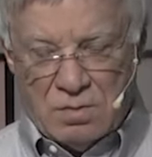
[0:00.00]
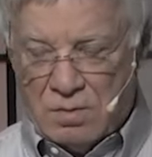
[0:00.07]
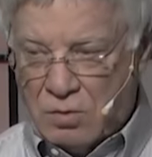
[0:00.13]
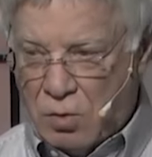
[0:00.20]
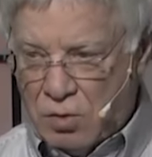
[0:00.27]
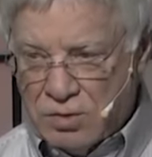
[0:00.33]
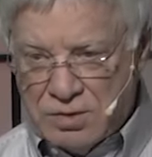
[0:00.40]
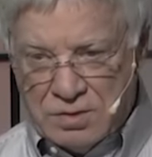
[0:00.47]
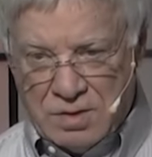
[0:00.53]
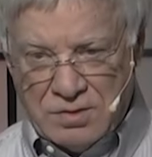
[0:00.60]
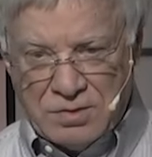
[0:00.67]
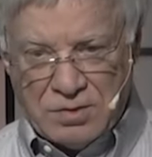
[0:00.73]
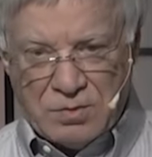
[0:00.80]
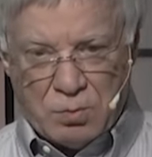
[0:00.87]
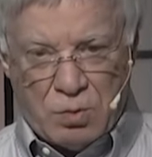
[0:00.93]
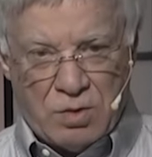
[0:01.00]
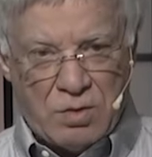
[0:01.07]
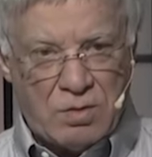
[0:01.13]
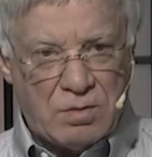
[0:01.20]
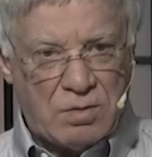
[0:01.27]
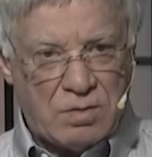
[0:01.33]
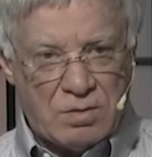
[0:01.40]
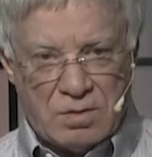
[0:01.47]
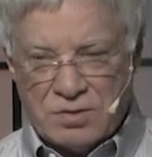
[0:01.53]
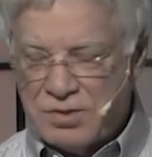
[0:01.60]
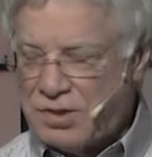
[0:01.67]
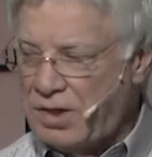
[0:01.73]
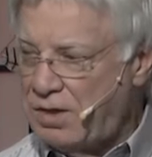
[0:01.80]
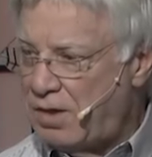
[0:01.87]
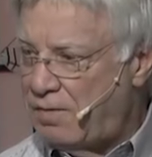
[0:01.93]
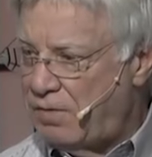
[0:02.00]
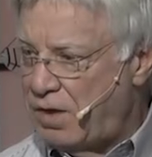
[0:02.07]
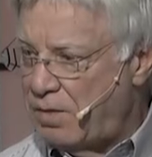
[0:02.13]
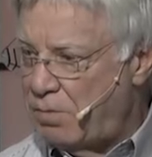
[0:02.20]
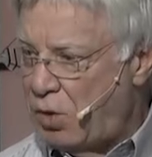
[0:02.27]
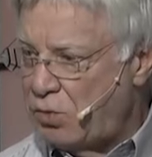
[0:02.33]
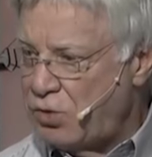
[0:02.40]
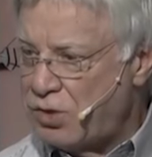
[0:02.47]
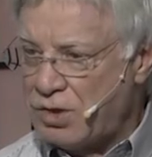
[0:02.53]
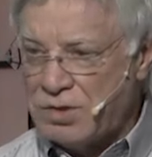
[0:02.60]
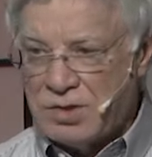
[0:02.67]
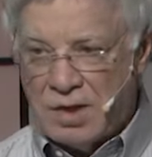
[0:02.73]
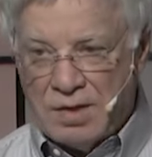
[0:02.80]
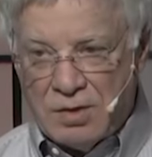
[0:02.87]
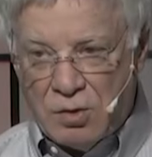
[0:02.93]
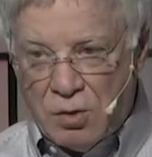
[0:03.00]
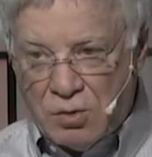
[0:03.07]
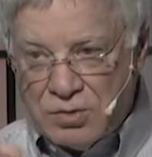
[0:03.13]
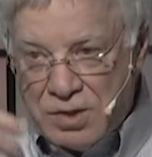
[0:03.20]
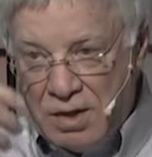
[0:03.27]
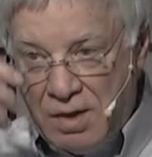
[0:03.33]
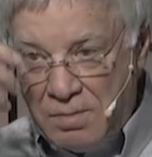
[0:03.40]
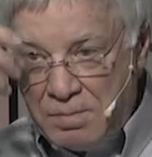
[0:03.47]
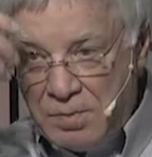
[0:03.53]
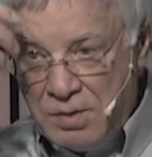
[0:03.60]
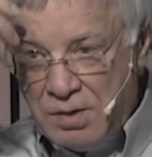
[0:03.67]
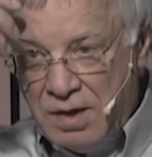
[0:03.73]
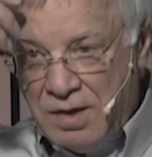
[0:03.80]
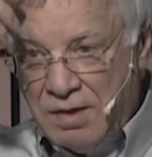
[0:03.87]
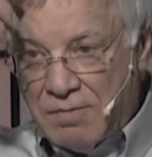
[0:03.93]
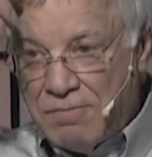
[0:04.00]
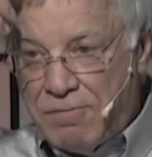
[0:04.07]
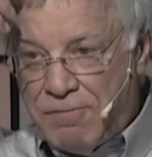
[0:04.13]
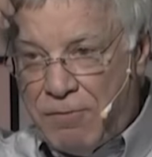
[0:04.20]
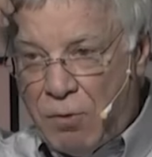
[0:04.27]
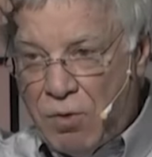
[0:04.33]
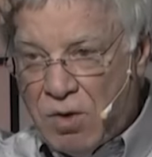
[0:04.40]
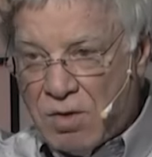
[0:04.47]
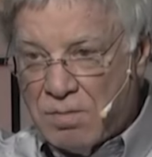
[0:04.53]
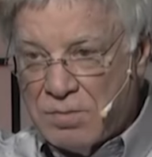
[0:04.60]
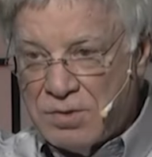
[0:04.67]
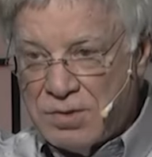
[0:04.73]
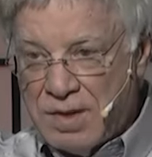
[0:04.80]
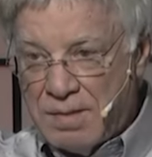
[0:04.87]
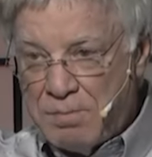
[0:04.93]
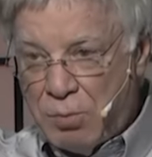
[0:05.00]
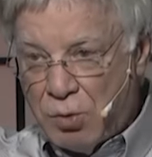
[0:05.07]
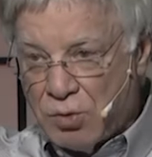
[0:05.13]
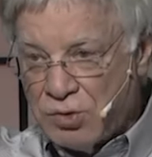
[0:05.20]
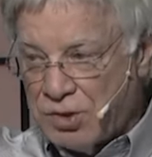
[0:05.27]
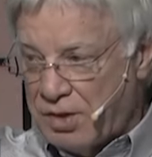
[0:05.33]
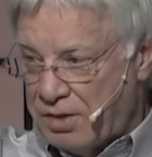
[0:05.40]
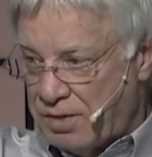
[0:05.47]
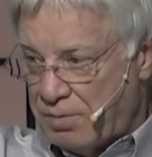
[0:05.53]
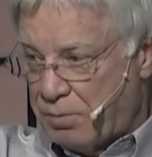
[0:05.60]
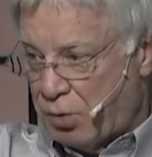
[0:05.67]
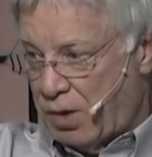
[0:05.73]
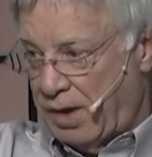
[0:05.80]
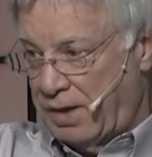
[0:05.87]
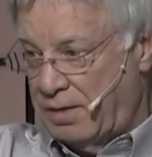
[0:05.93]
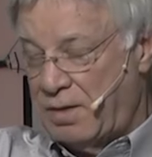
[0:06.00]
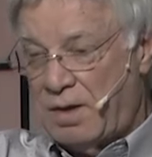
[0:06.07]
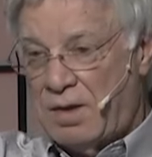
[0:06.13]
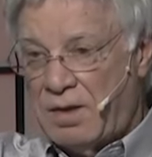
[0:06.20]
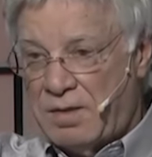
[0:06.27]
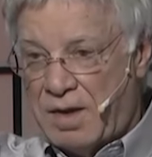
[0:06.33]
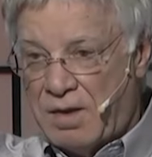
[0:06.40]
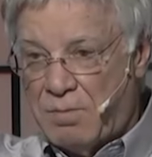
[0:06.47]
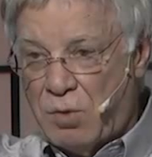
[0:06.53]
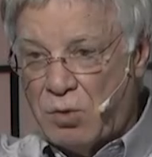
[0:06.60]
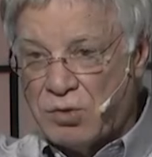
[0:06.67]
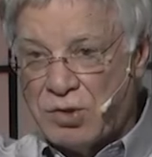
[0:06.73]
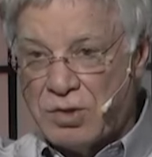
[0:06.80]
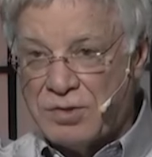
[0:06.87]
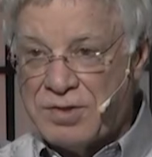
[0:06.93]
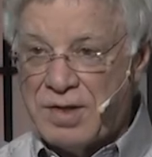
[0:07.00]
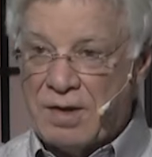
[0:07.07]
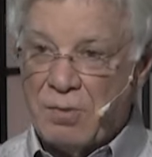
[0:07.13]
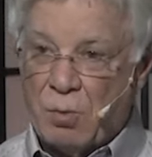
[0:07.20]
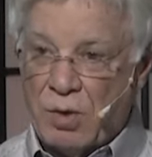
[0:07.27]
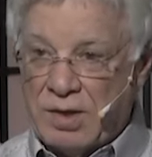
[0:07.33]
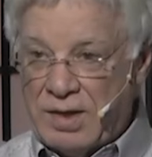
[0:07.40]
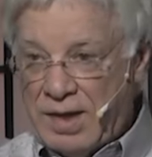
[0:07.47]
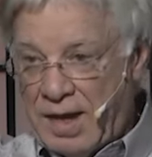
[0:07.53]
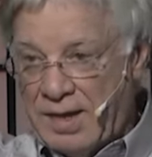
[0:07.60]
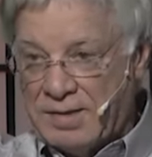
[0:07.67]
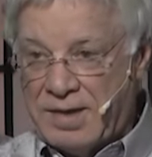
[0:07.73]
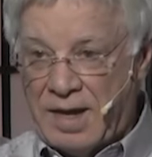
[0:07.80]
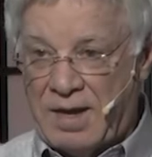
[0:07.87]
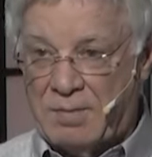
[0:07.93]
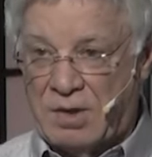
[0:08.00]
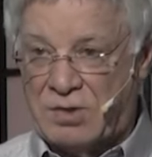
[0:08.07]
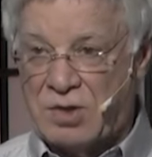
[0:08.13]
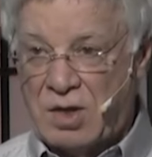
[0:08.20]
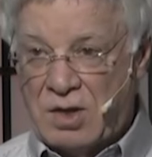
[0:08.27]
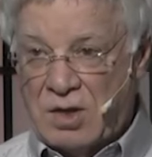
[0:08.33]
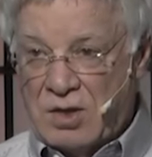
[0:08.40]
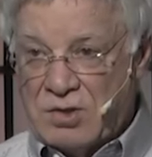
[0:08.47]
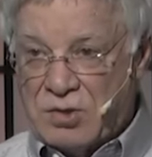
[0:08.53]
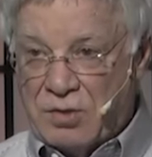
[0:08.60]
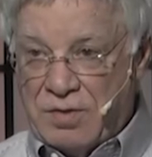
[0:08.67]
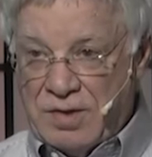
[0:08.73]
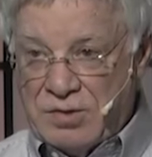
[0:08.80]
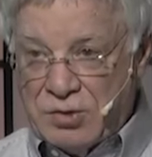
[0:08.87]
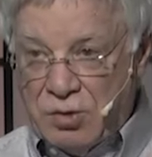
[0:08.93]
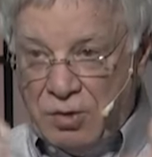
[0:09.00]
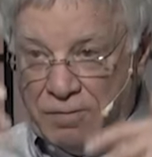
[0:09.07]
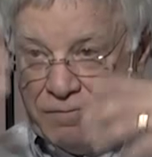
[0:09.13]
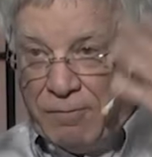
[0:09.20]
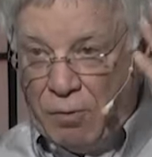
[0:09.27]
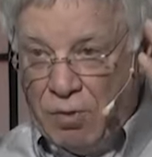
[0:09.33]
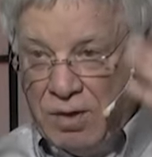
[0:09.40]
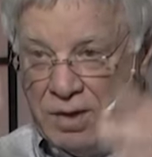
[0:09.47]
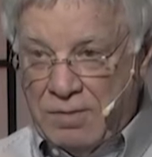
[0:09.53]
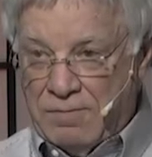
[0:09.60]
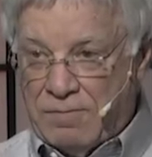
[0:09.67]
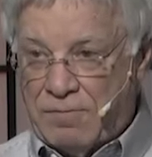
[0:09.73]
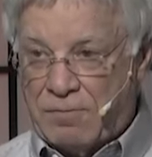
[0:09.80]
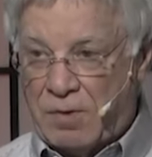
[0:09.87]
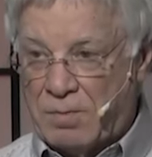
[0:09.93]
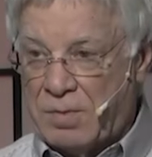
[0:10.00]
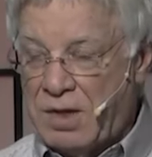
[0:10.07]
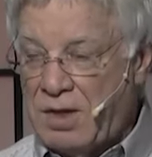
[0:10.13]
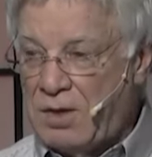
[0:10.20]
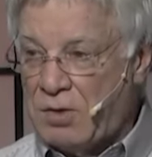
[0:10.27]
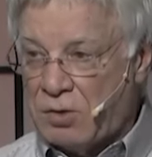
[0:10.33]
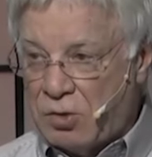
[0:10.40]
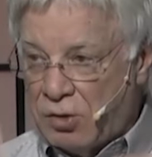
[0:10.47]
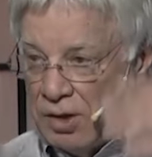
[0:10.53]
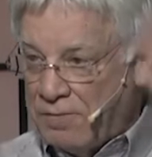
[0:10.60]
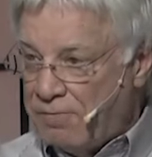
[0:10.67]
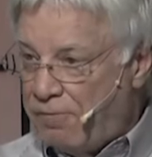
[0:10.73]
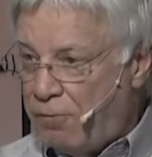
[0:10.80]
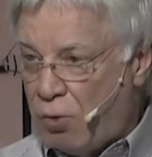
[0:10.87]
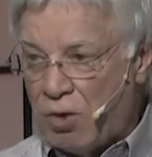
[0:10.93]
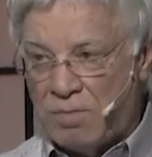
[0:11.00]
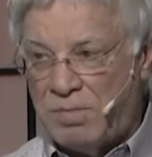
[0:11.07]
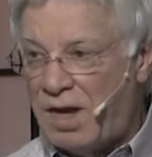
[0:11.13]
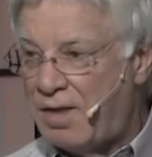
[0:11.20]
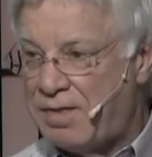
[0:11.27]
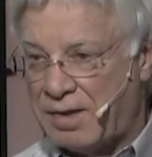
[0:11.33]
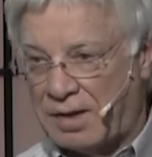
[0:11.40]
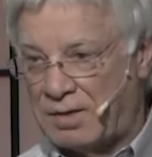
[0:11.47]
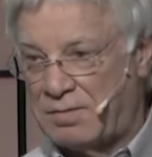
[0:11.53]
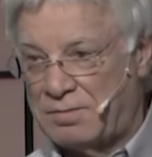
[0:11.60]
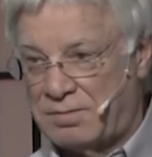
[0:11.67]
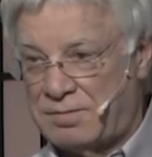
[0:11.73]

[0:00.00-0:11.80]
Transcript: of course, this is where the seat of the emotions, and it goes up and informs that portion in the brain, that emotional center, what he had damaged. So this could and from here could inform nothing.